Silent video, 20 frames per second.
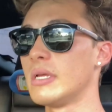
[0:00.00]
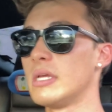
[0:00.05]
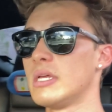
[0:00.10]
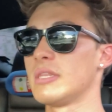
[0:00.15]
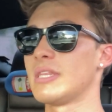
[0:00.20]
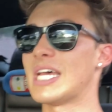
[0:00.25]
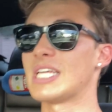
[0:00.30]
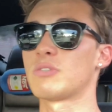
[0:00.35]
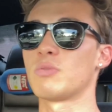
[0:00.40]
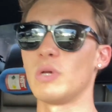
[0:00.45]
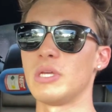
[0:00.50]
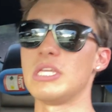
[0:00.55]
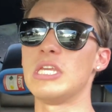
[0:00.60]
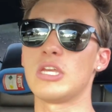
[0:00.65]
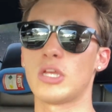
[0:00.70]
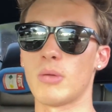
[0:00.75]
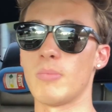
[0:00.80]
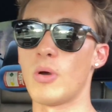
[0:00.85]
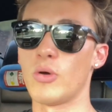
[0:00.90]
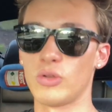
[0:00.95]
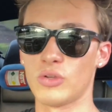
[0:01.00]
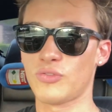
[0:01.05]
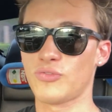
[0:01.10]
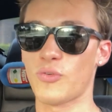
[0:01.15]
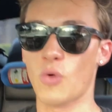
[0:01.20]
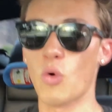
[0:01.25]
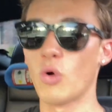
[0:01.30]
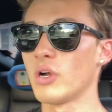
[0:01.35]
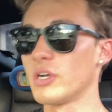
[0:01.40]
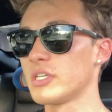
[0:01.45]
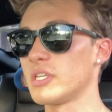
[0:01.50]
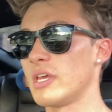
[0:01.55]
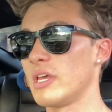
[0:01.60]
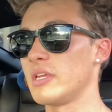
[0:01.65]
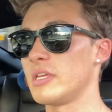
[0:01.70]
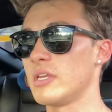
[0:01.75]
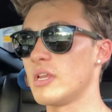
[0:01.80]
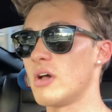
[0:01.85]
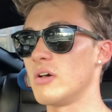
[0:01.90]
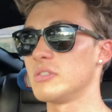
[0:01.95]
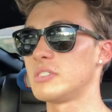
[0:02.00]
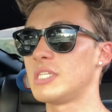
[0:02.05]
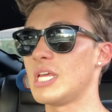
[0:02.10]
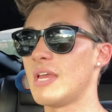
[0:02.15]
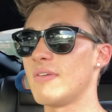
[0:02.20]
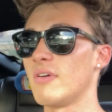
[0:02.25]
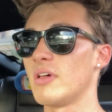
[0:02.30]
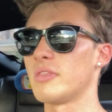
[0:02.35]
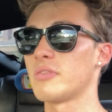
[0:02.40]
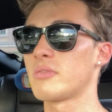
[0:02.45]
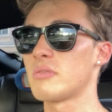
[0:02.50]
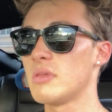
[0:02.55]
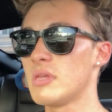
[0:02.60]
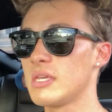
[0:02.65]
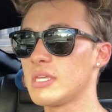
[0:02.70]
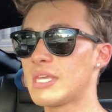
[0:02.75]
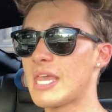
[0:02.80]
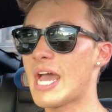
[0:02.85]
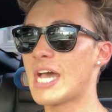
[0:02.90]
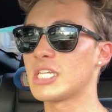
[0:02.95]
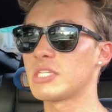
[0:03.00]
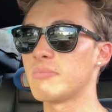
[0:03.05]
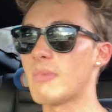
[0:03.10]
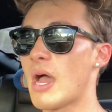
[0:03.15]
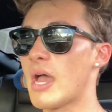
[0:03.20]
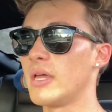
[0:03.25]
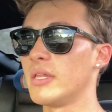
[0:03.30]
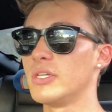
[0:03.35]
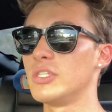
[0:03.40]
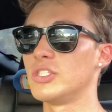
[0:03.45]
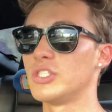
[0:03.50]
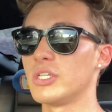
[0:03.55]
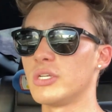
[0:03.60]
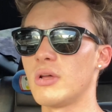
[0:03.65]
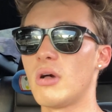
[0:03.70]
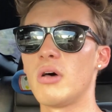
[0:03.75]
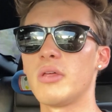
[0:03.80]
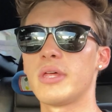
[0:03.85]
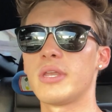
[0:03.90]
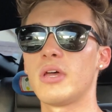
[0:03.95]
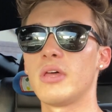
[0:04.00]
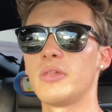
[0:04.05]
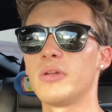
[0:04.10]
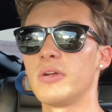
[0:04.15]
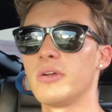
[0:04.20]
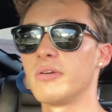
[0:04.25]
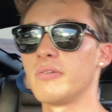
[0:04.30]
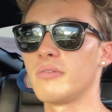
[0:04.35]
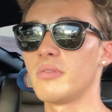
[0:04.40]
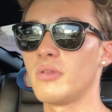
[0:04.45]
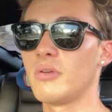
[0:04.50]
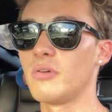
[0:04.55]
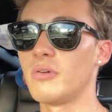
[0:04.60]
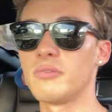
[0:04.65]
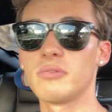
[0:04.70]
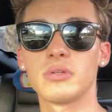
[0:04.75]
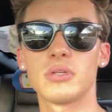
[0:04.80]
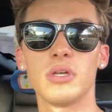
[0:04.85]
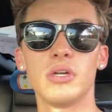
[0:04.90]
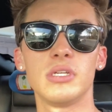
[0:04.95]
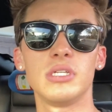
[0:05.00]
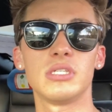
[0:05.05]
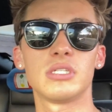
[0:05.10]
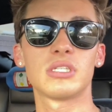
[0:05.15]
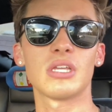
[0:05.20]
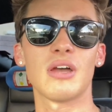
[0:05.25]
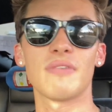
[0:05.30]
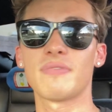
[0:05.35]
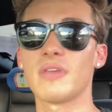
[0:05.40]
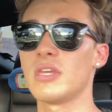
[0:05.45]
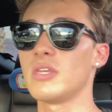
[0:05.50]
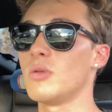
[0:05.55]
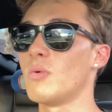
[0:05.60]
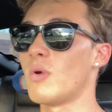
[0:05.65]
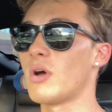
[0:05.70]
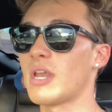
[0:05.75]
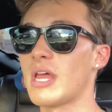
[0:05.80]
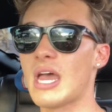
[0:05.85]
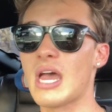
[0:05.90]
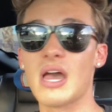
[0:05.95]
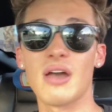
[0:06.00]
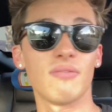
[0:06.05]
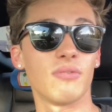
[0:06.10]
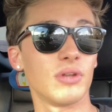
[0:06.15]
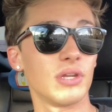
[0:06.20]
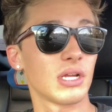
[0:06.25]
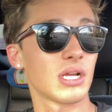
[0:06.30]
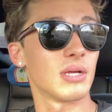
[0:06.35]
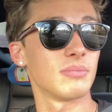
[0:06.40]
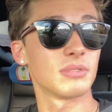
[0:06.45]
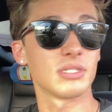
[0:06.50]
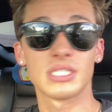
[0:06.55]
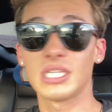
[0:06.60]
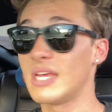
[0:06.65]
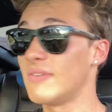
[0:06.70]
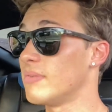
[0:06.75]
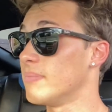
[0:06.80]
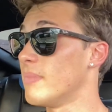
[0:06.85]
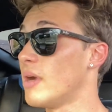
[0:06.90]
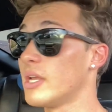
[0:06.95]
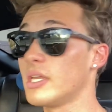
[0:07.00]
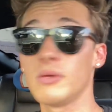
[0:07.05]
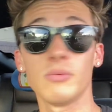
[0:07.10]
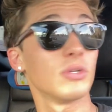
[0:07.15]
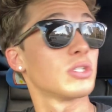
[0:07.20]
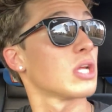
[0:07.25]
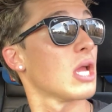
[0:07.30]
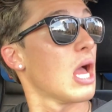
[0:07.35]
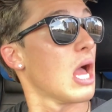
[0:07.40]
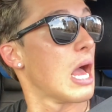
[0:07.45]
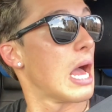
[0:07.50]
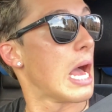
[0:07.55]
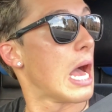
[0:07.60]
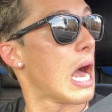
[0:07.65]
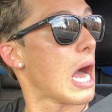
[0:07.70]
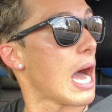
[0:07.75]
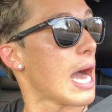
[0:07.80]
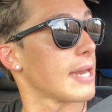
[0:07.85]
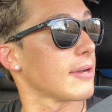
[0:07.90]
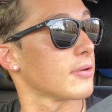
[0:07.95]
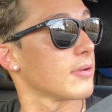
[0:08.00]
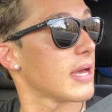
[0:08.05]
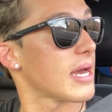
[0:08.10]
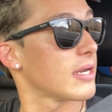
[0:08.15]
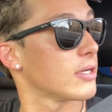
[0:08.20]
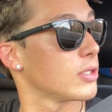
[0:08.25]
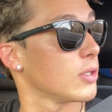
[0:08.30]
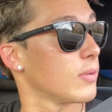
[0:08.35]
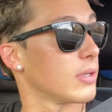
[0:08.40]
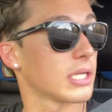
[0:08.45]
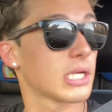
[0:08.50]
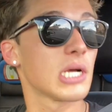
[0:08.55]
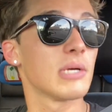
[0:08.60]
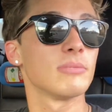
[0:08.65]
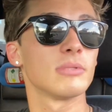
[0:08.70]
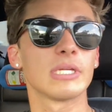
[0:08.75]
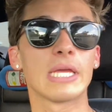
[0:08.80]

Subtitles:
That's what Eco Mode is for, to, you know, save on gas mileage and all that other little goody stuff that you want to have when it comes to saving money, which I don't know how to do when it comes to